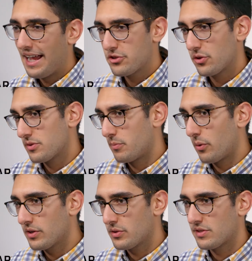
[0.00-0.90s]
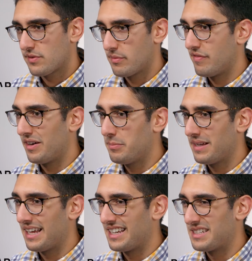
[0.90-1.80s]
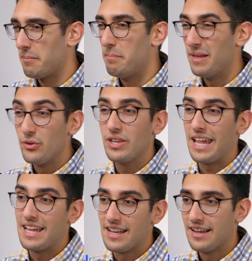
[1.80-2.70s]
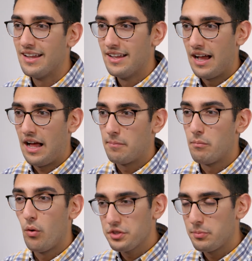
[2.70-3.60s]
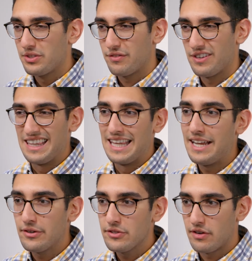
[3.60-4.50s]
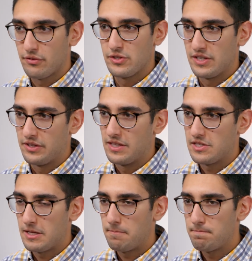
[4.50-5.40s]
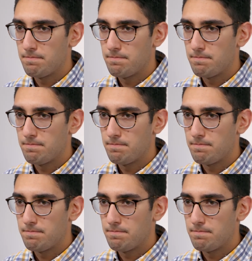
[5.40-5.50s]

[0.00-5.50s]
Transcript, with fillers: And so it was important to us from the very beginning to build in uh, multiple different layers of resiliency.